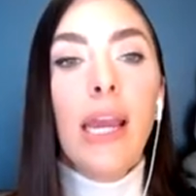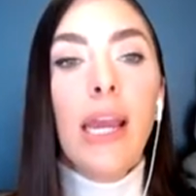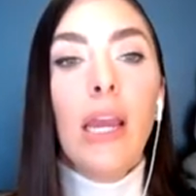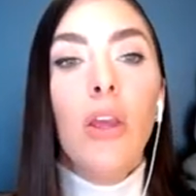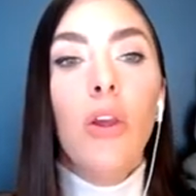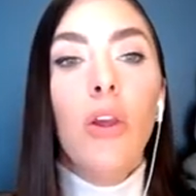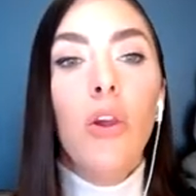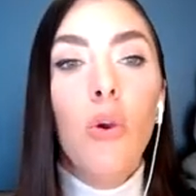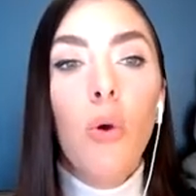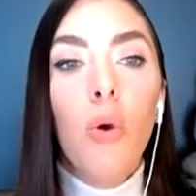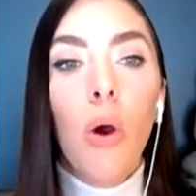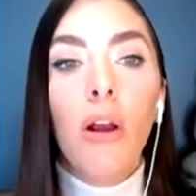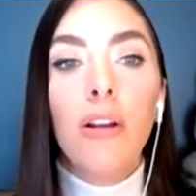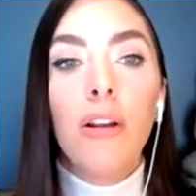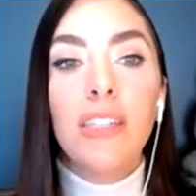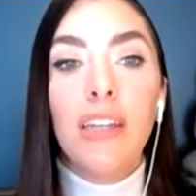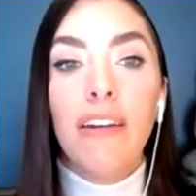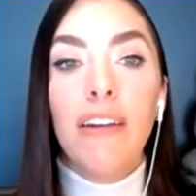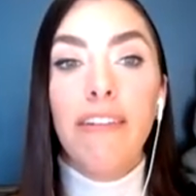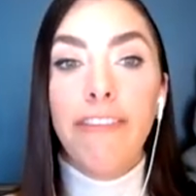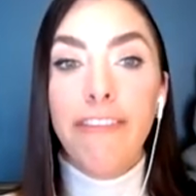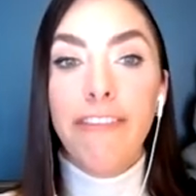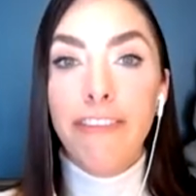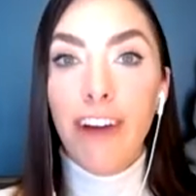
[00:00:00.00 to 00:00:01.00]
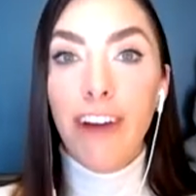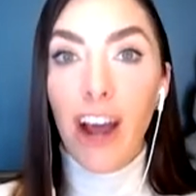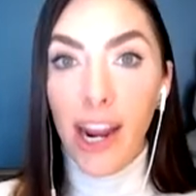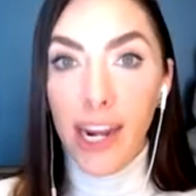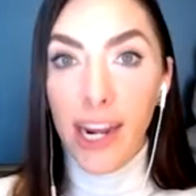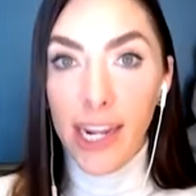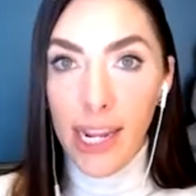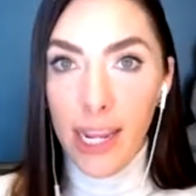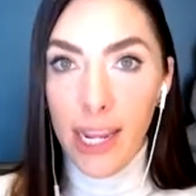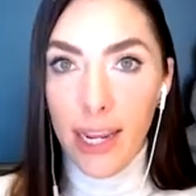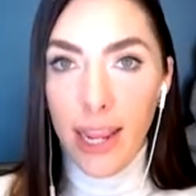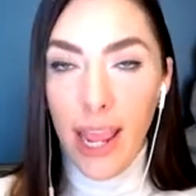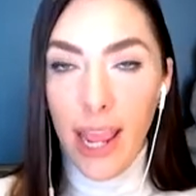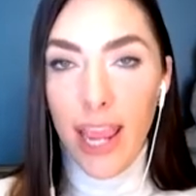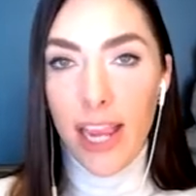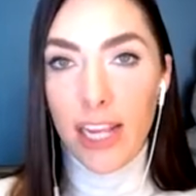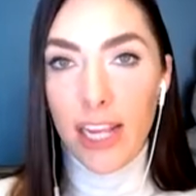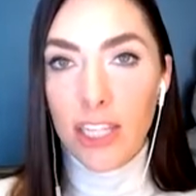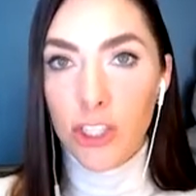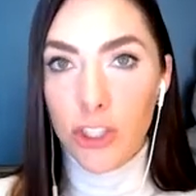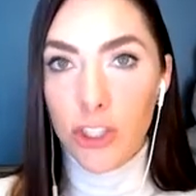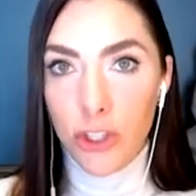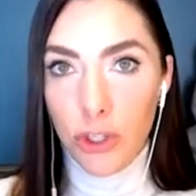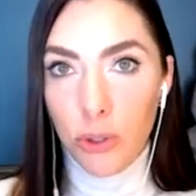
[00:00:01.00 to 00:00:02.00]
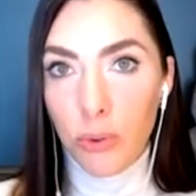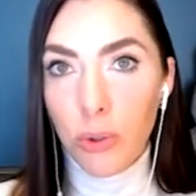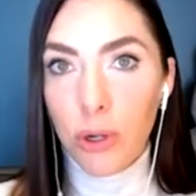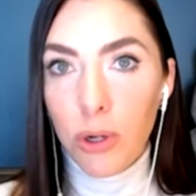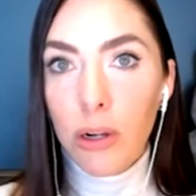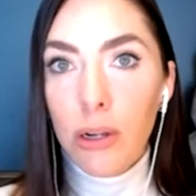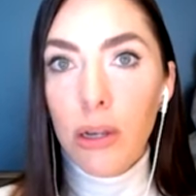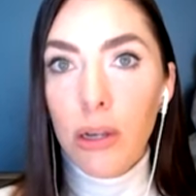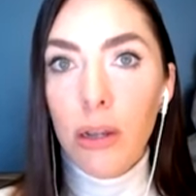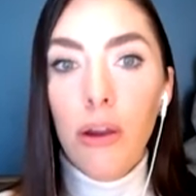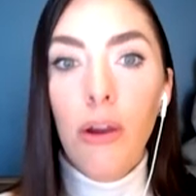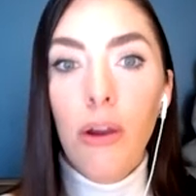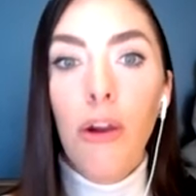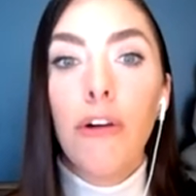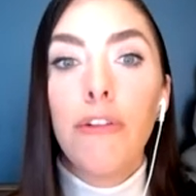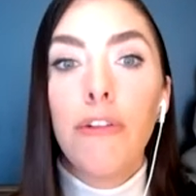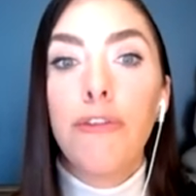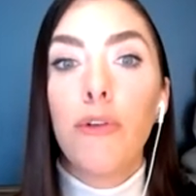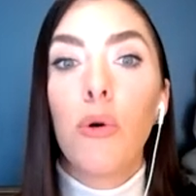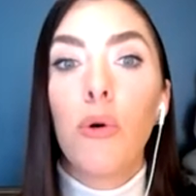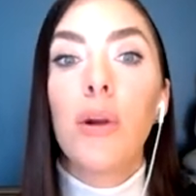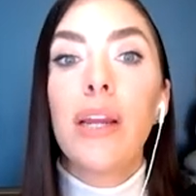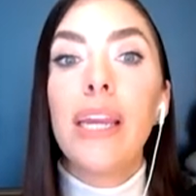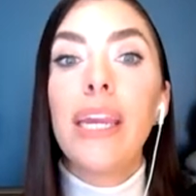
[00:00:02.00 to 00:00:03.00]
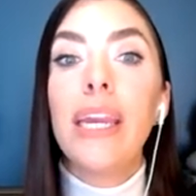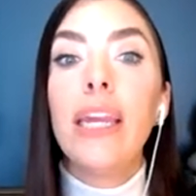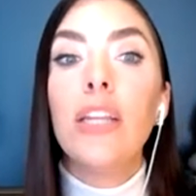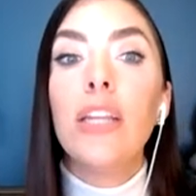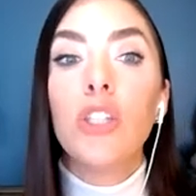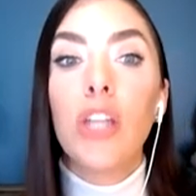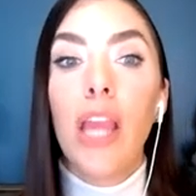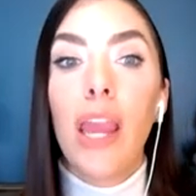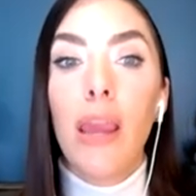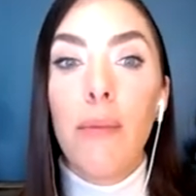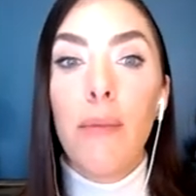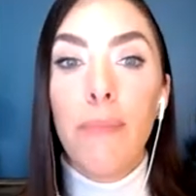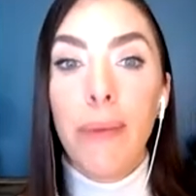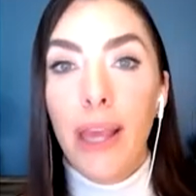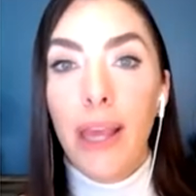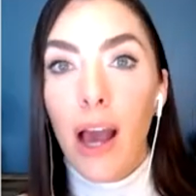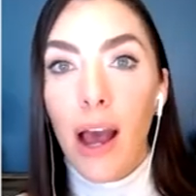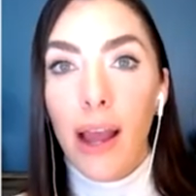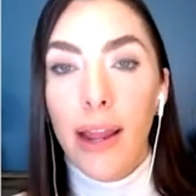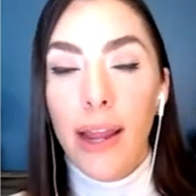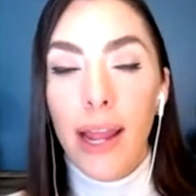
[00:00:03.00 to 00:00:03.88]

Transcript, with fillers: you are defining a steward for each K P I.